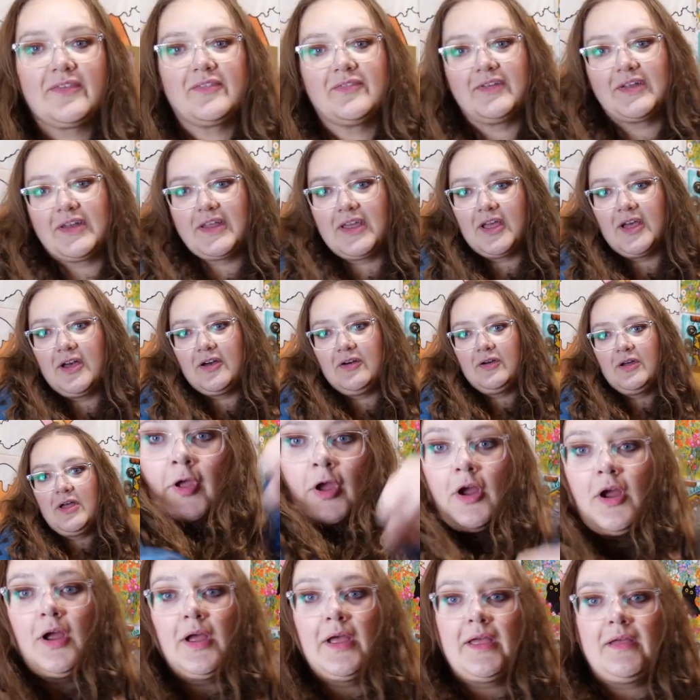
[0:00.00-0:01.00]
video.
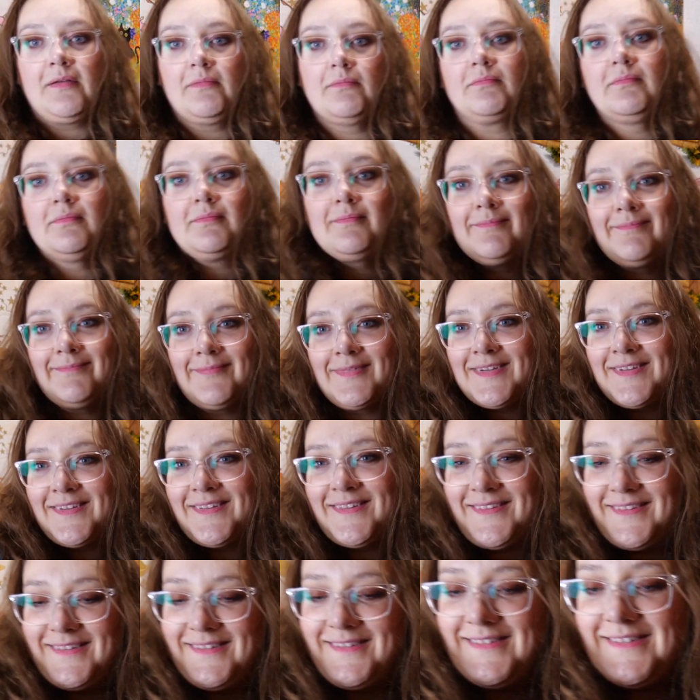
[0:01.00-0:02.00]
All right,
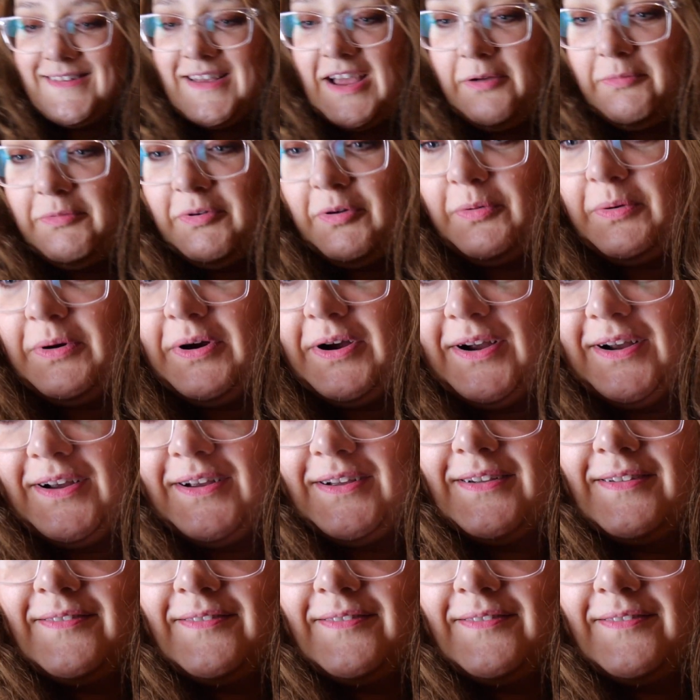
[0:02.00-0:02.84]
time to work.